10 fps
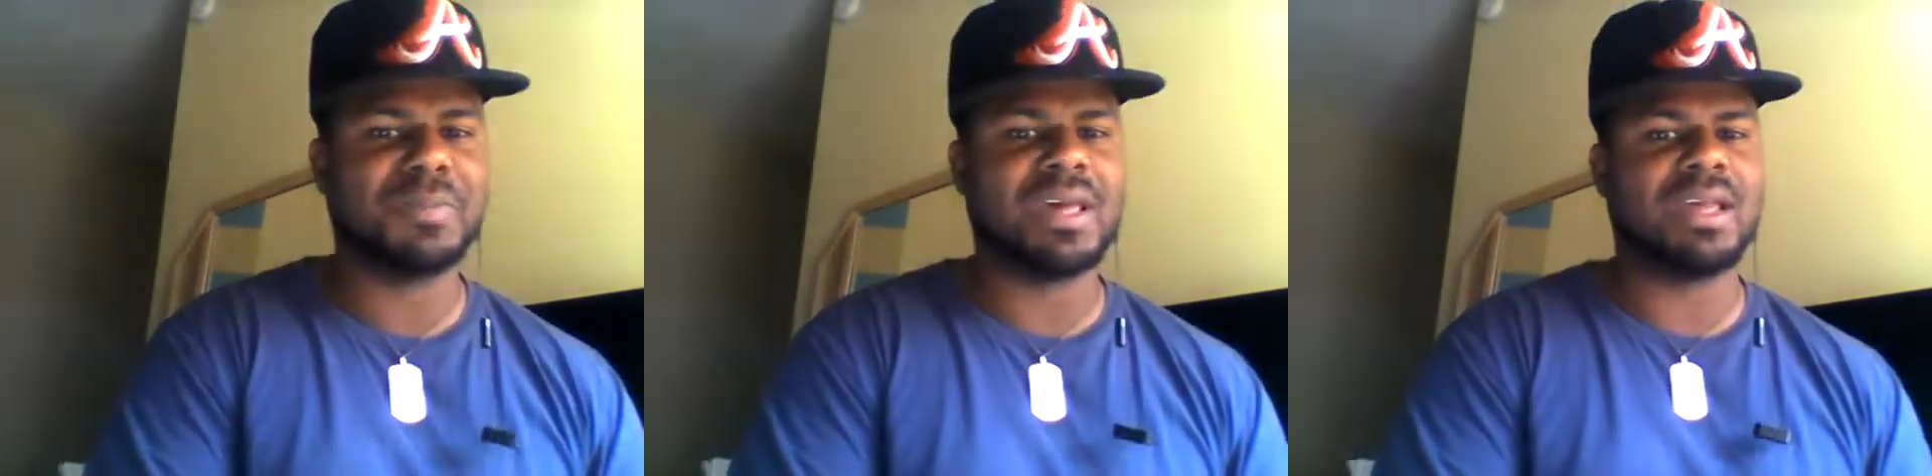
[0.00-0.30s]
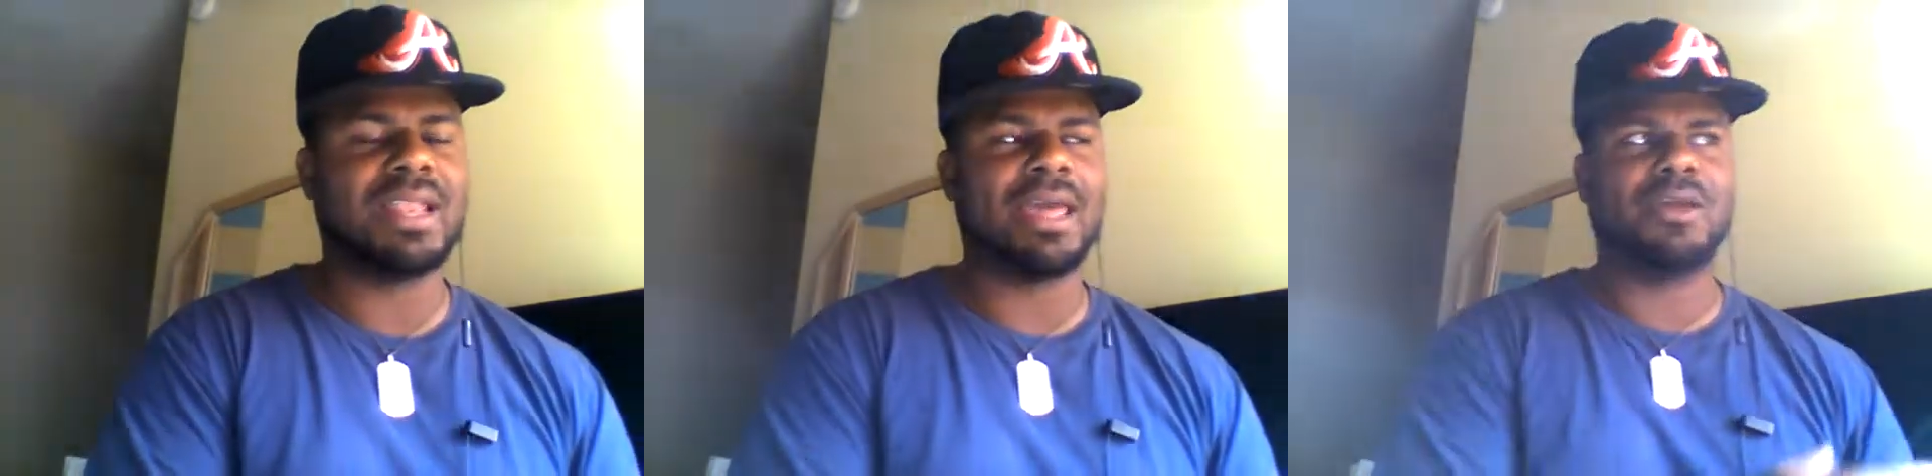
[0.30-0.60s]

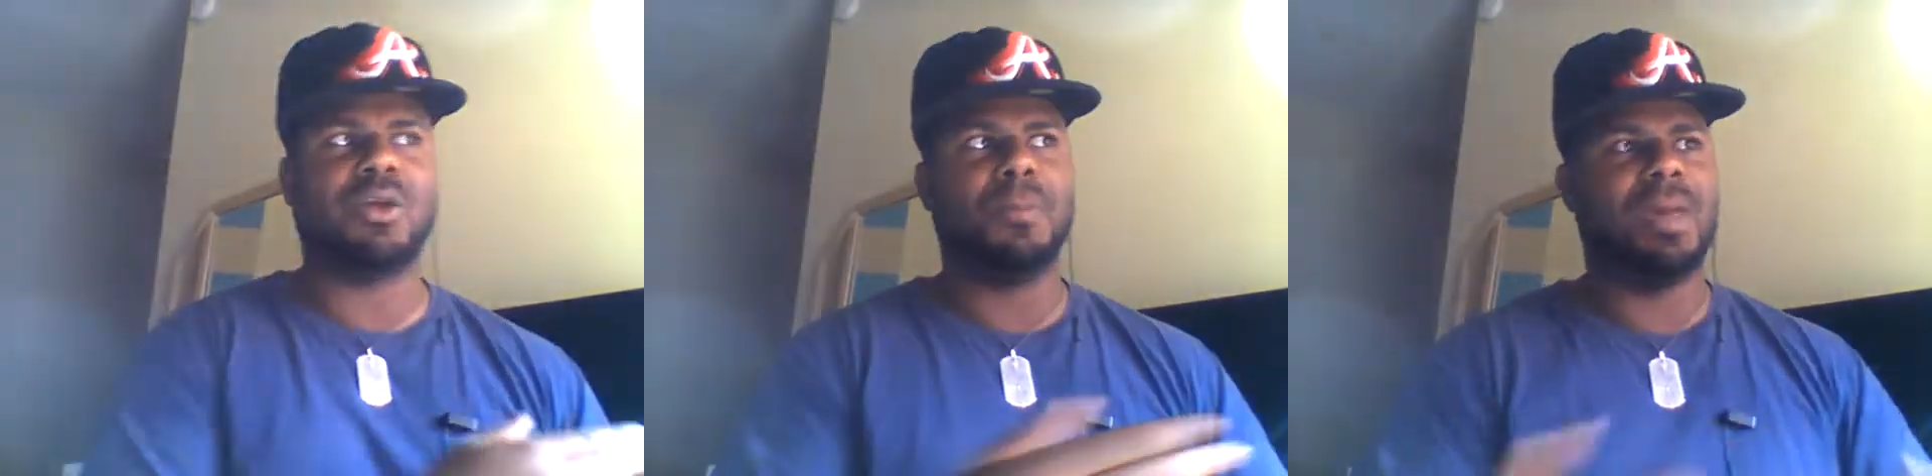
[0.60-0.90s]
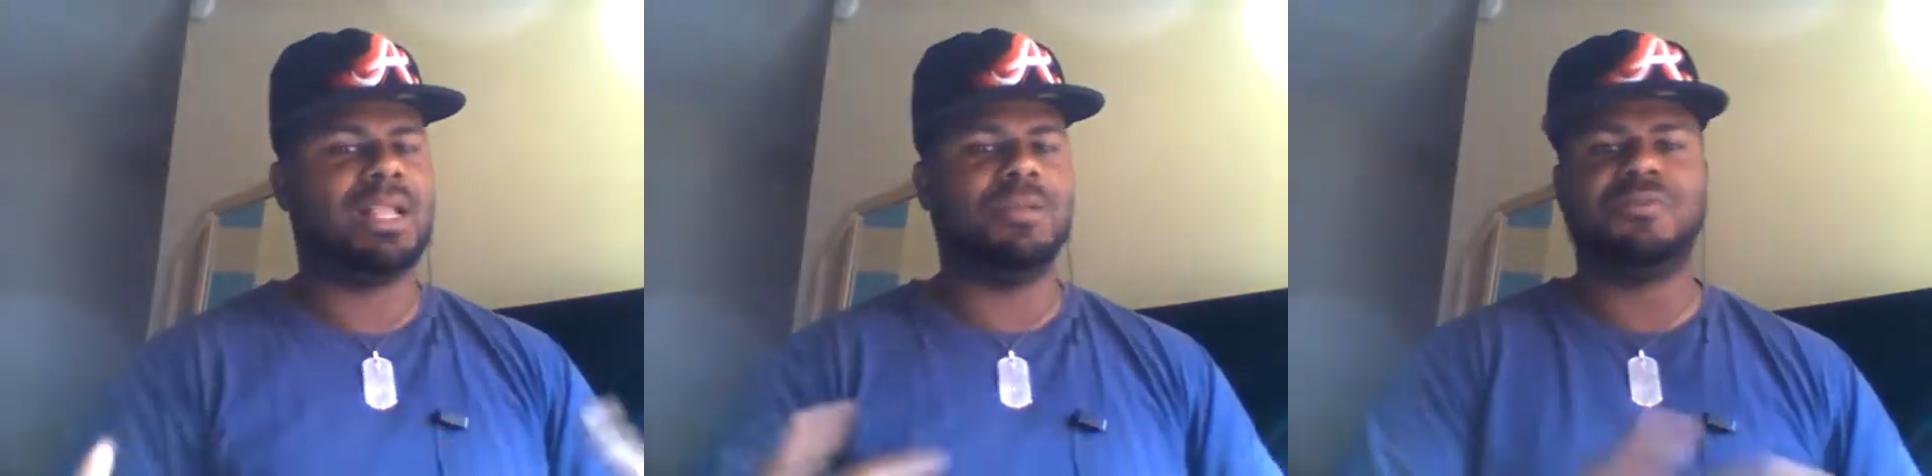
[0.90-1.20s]
man, like
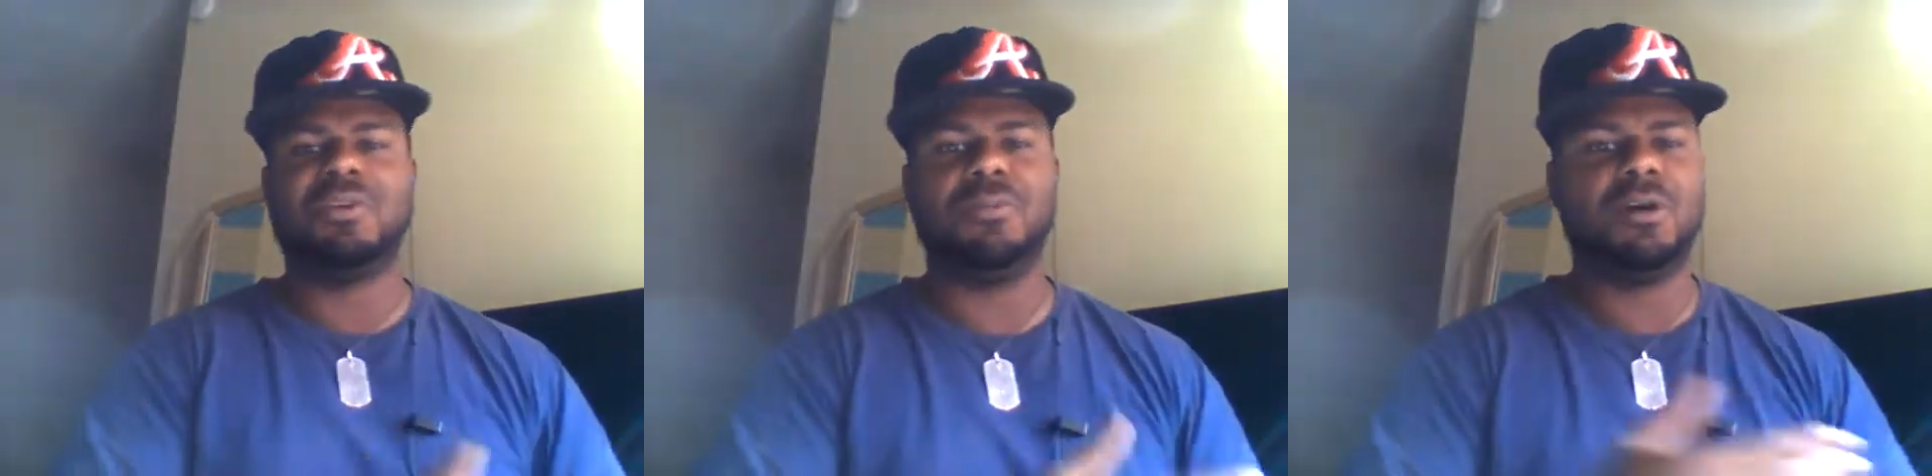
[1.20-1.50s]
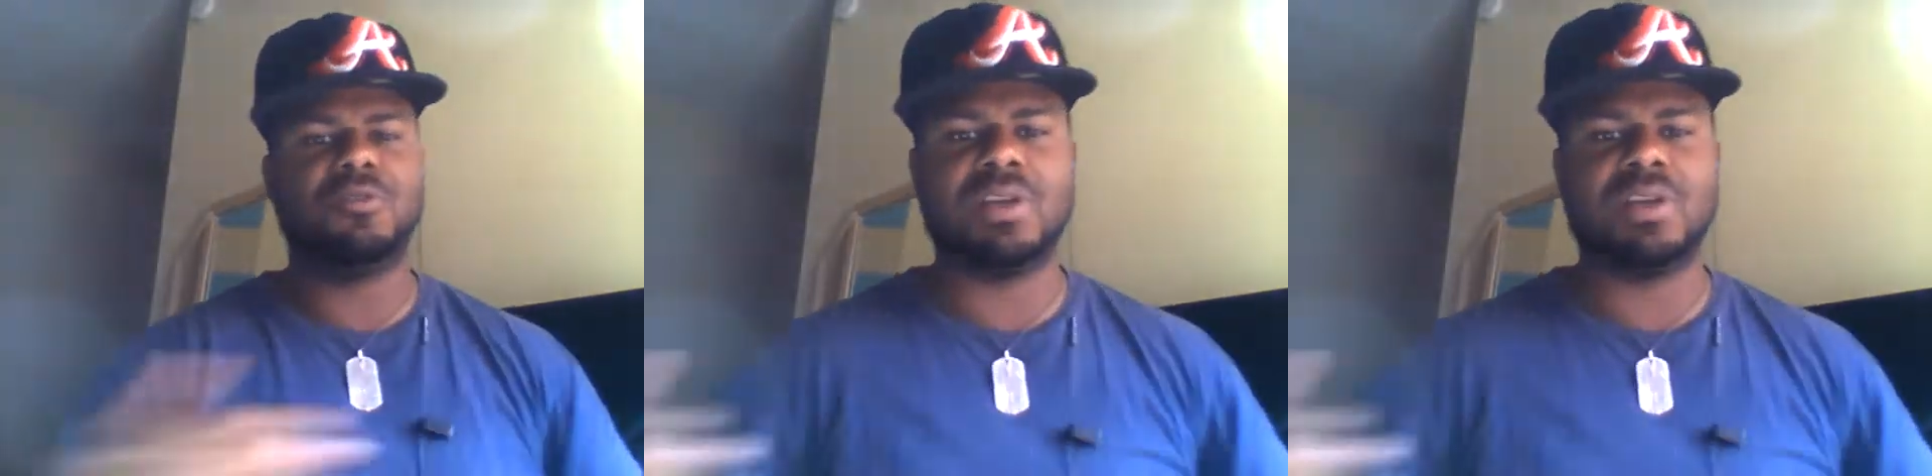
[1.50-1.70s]
male and female